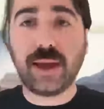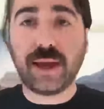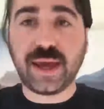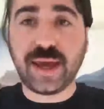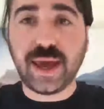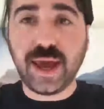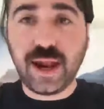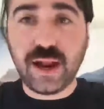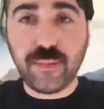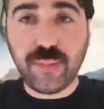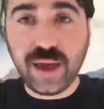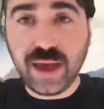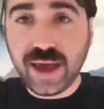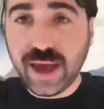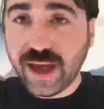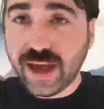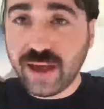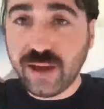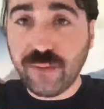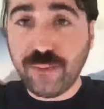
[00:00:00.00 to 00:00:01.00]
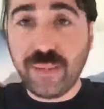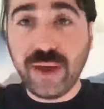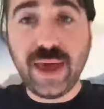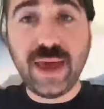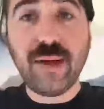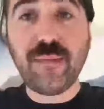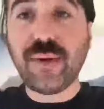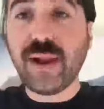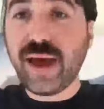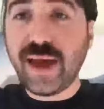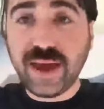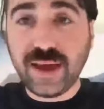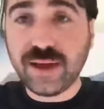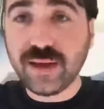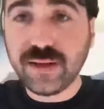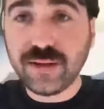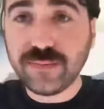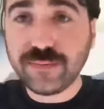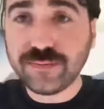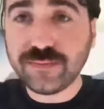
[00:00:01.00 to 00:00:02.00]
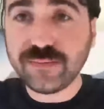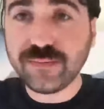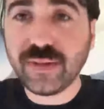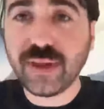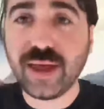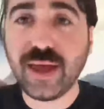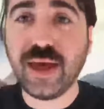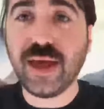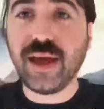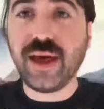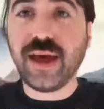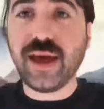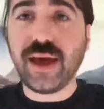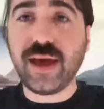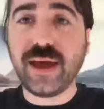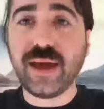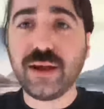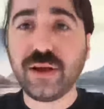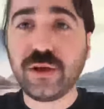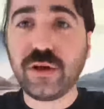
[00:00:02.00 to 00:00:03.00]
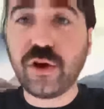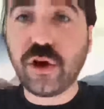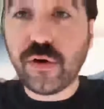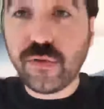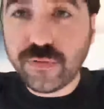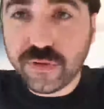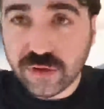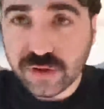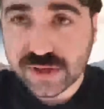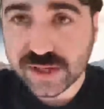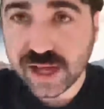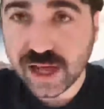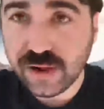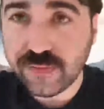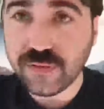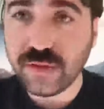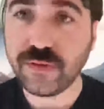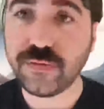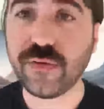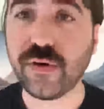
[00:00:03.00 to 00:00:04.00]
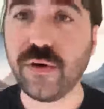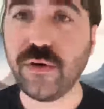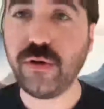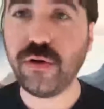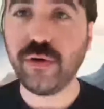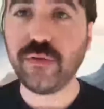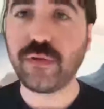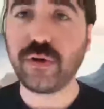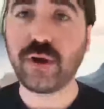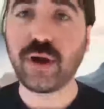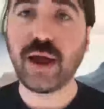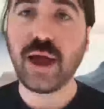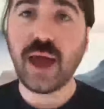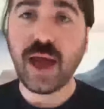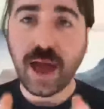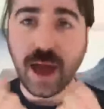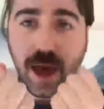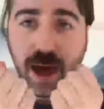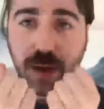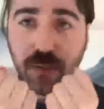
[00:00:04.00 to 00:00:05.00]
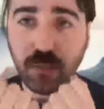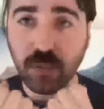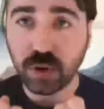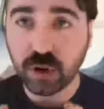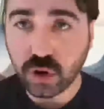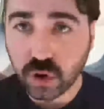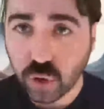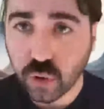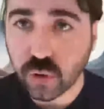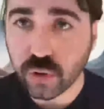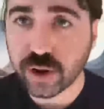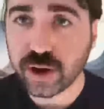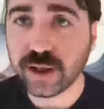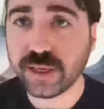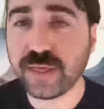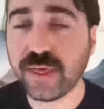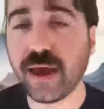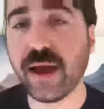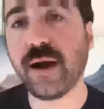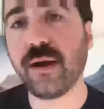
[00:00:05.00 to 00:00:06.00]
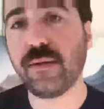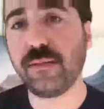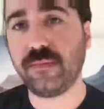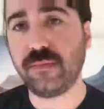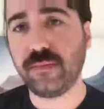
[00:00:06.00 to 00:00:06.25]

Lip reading: get a big blanket and cover yourself in the phone over and record it there.